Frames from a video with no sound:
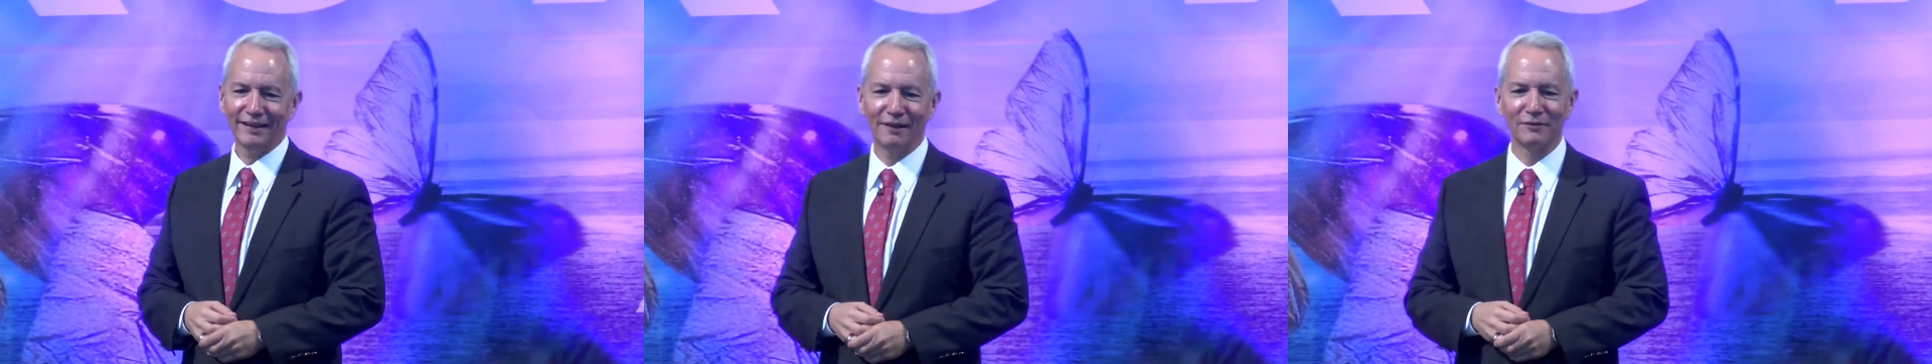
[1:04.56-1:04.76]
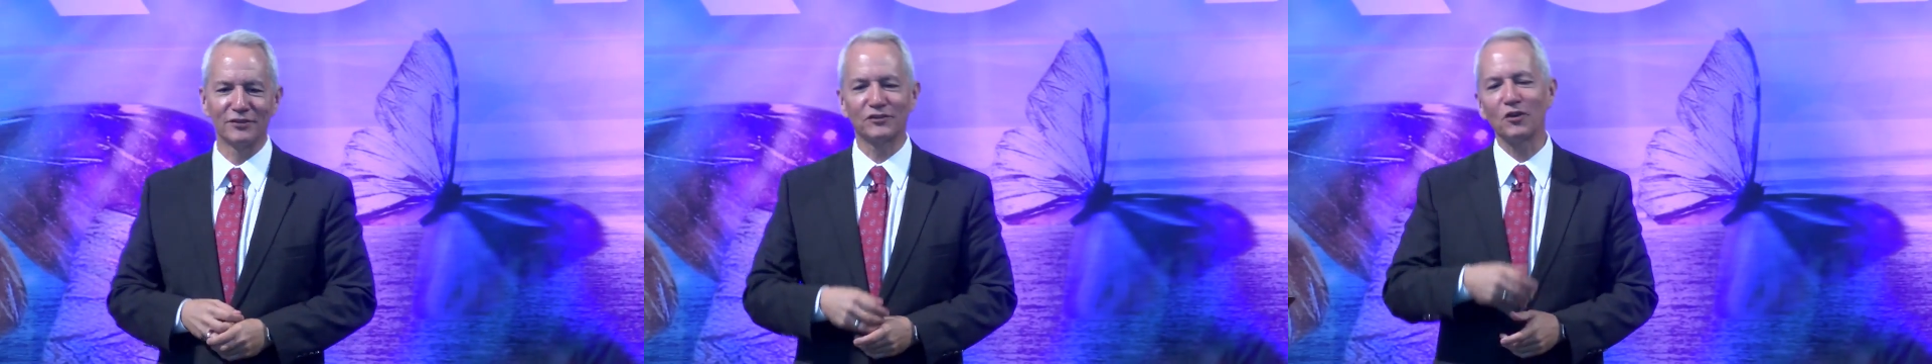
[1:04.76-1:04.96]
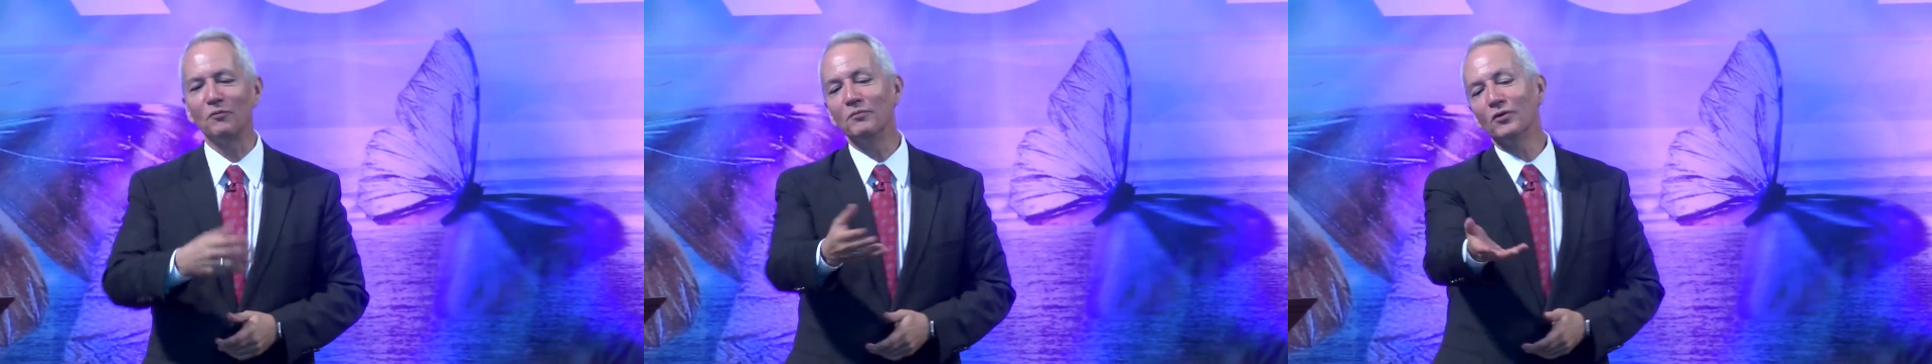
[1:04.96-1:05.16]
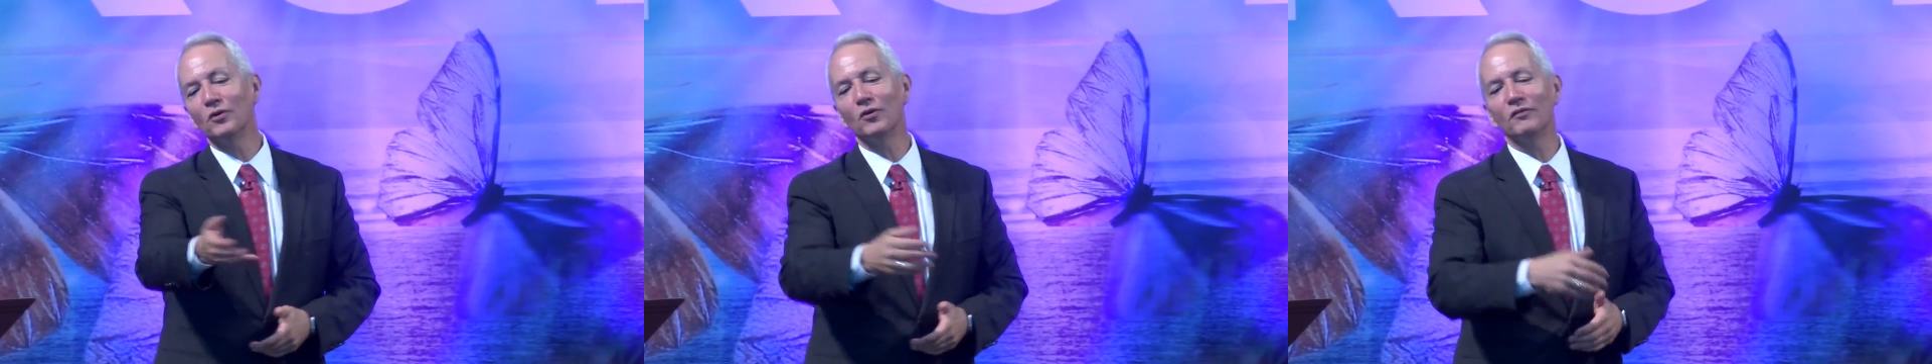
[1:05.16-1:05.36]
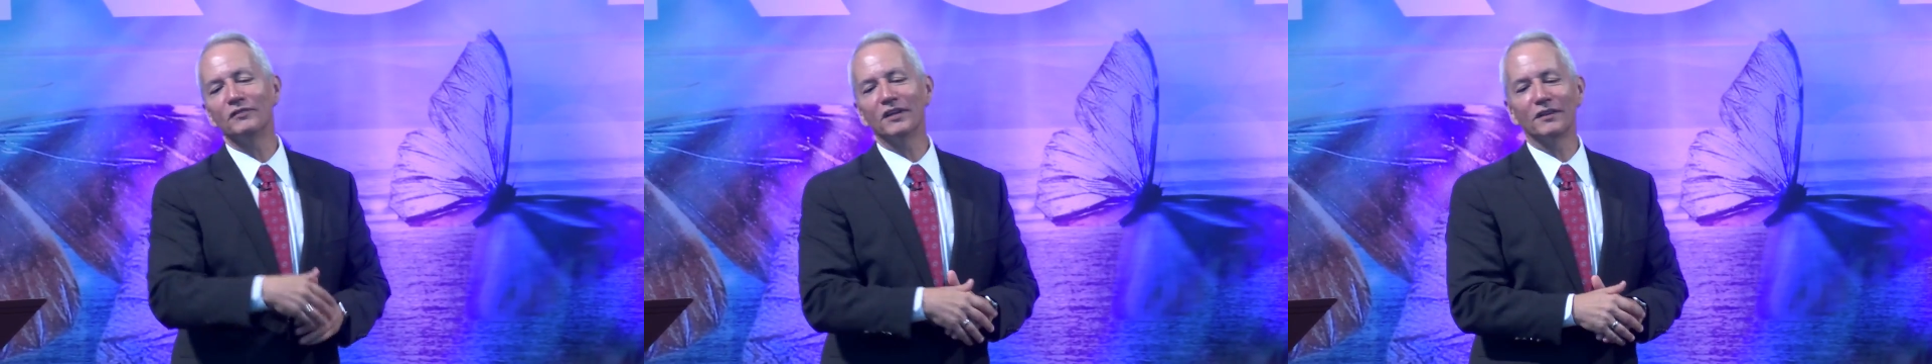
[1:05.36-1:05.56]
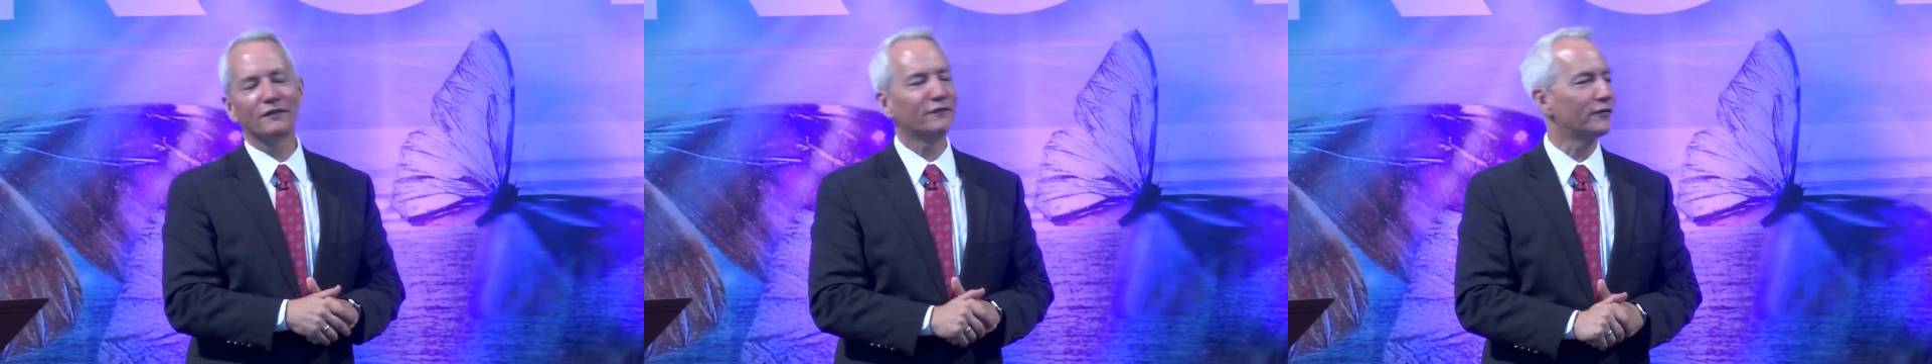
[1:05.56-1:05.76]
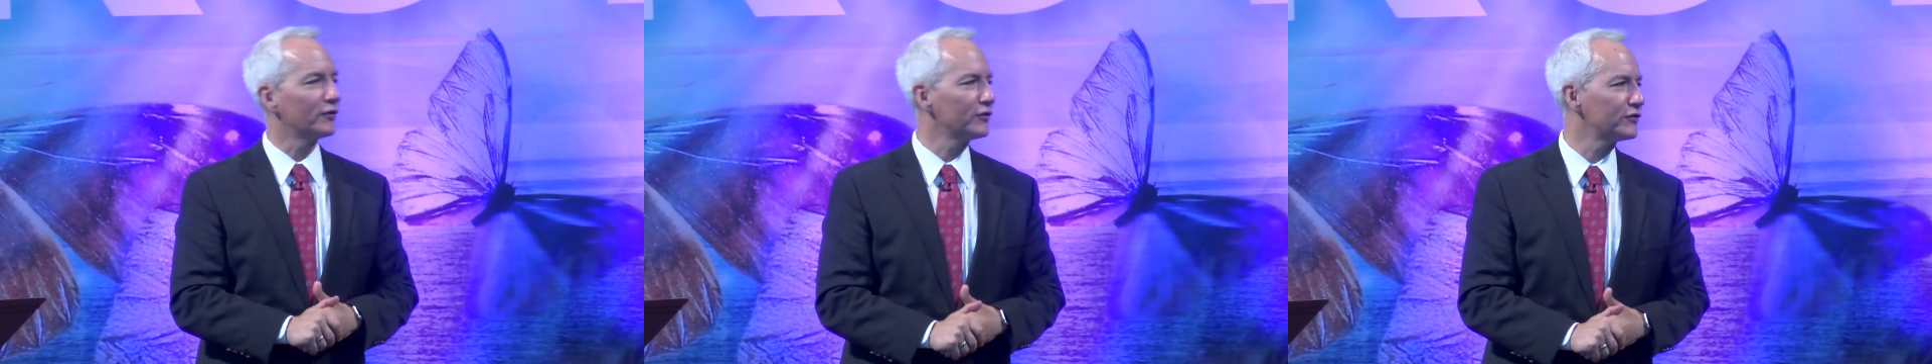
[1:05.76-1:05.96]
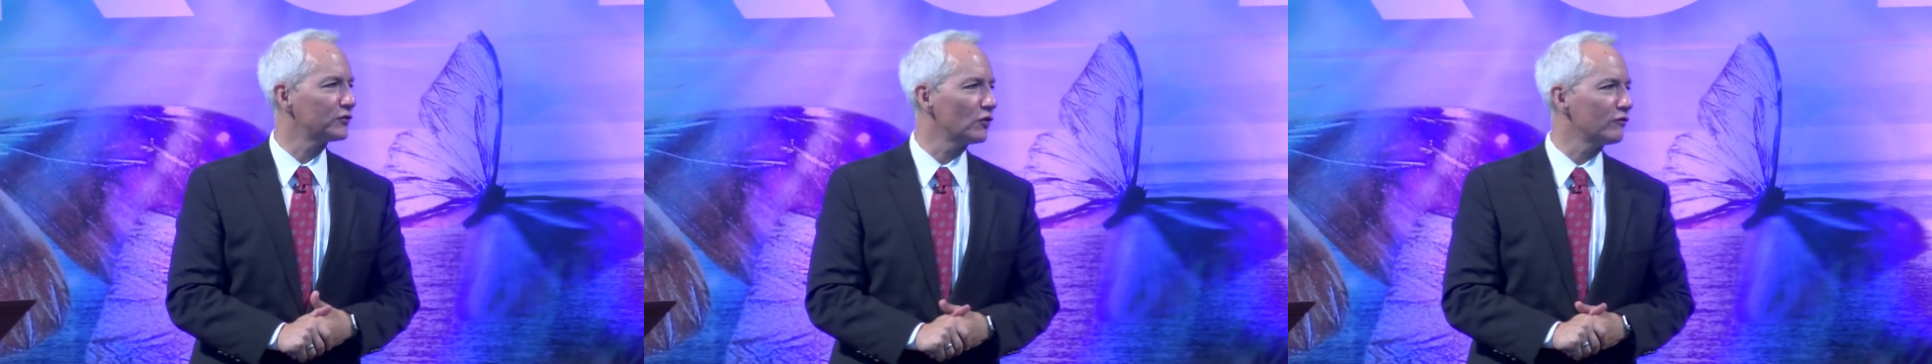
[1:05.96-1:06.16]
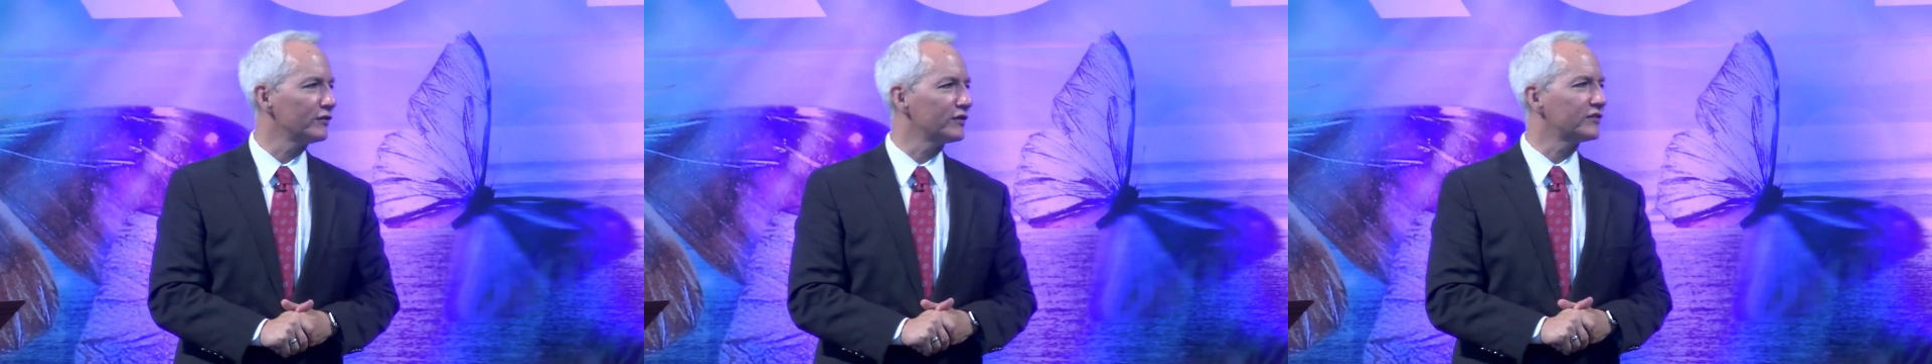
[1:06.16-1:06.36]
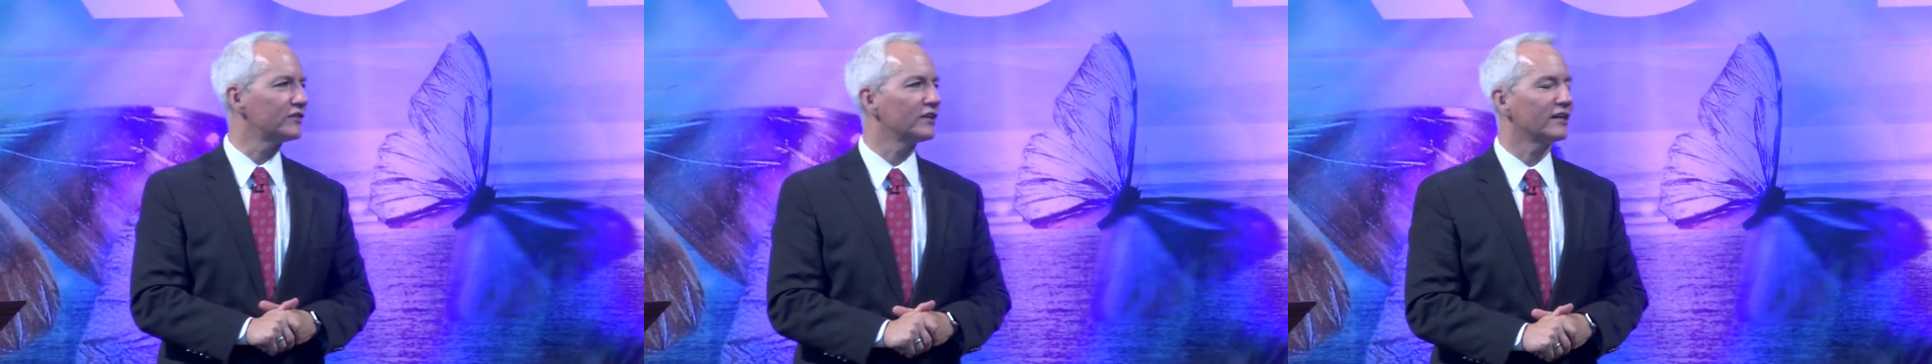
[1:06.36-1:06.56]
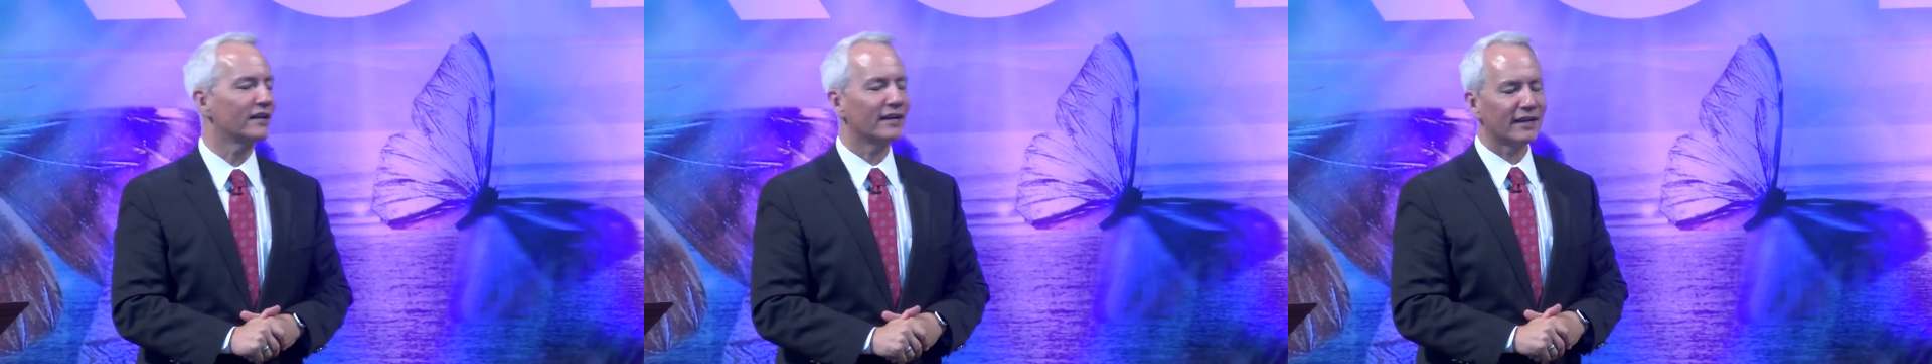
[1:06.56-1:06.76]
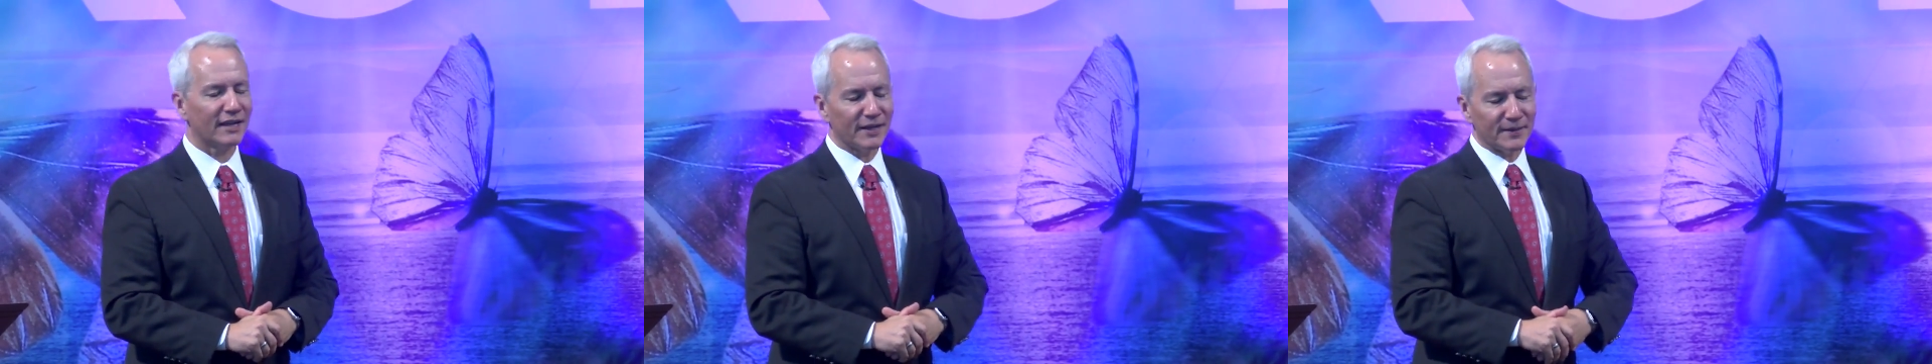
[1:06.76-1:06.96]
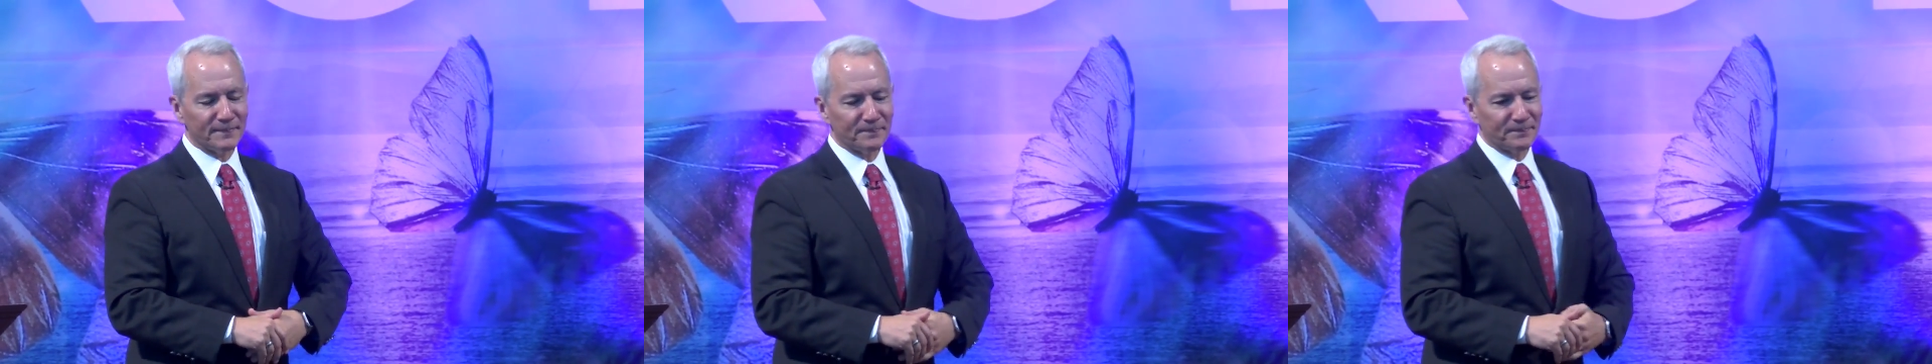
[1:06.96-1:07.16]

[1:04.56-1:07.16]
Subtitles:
I was so moved in the first service that